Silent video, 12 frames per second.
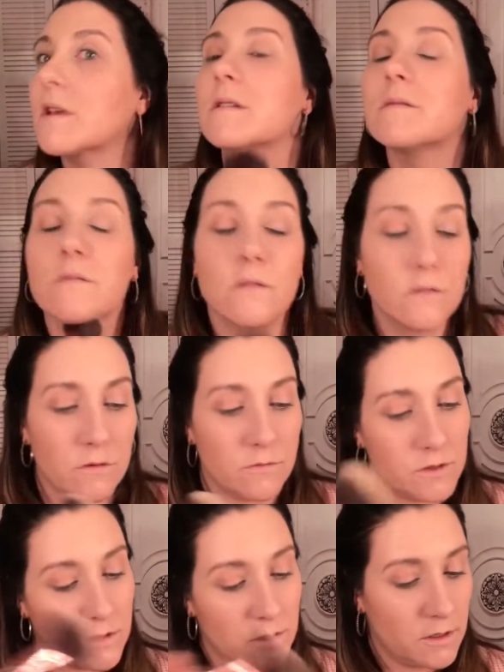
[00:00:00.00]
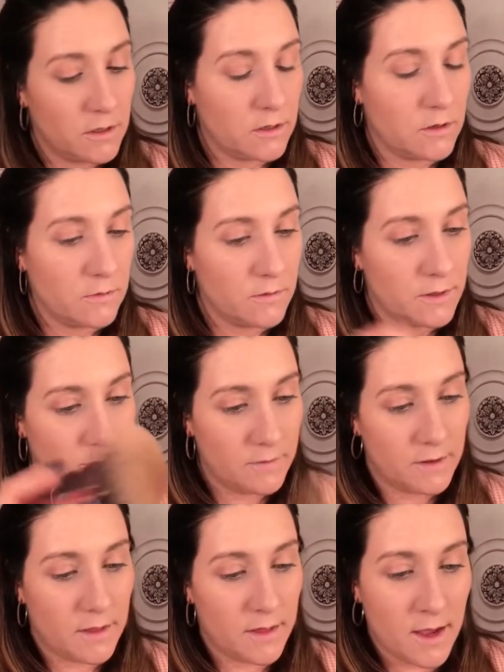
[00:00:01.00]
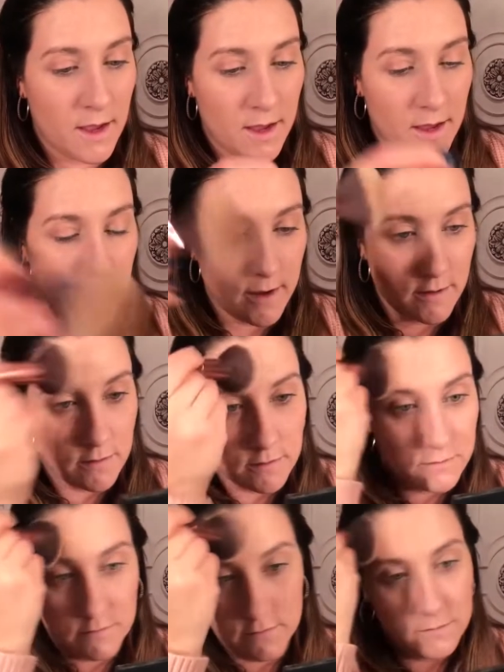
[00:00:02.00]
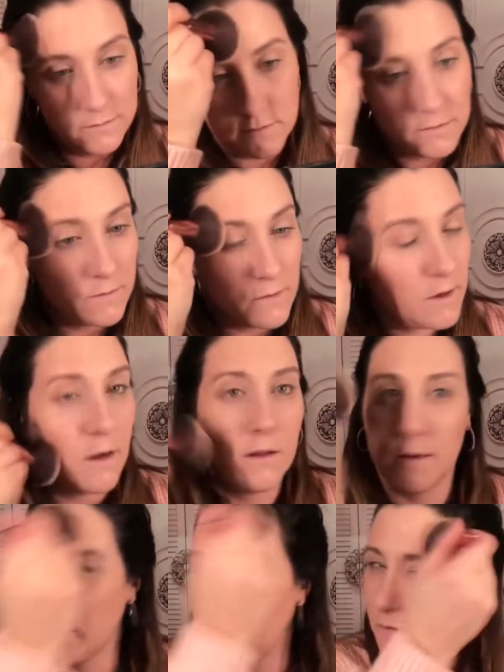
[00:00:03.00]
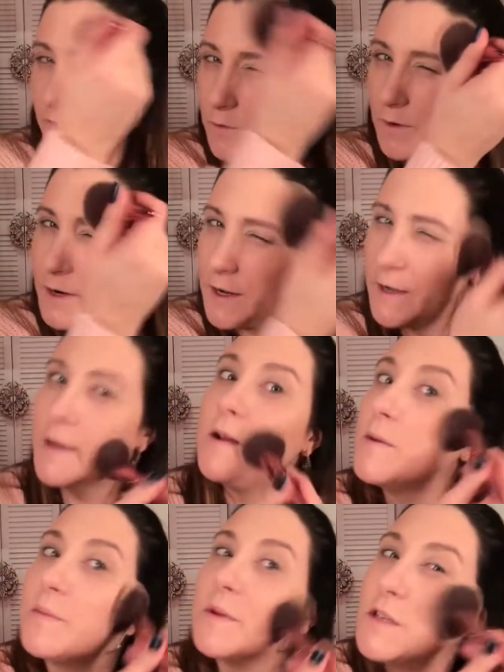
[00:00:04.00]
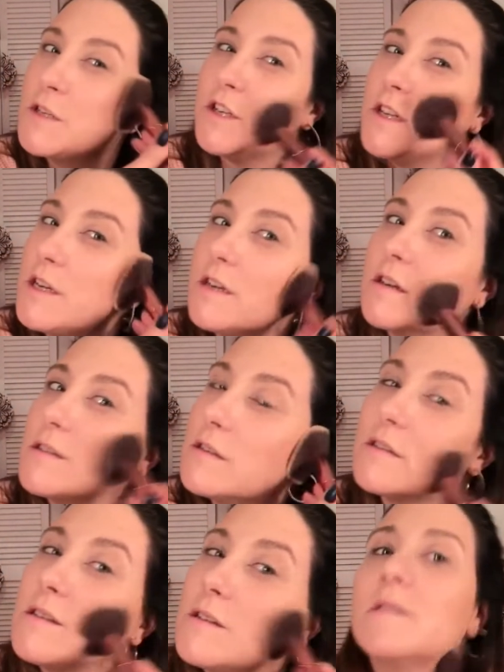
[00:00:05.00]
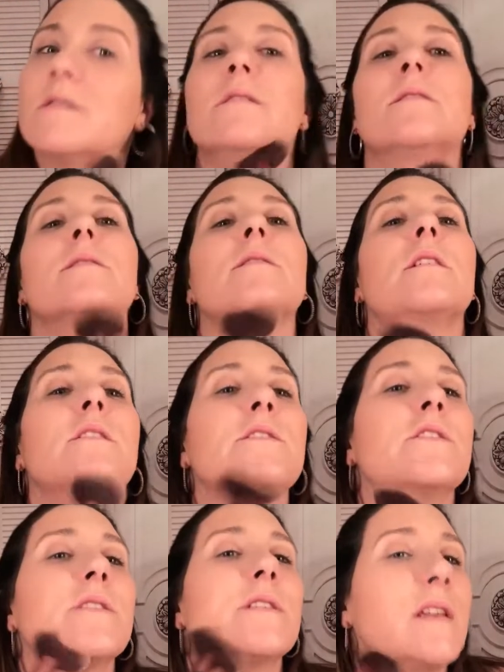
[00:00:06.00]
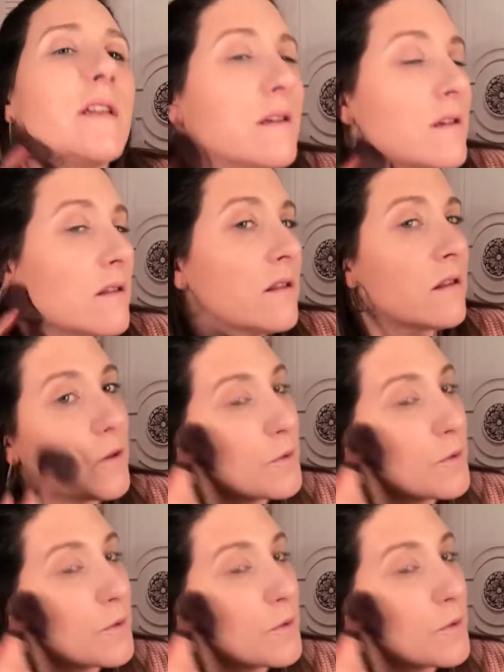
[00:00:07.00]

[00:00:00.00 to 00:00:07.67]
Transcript: So I'm just gonna go in with that all on my forehead, my cheeks, underneath,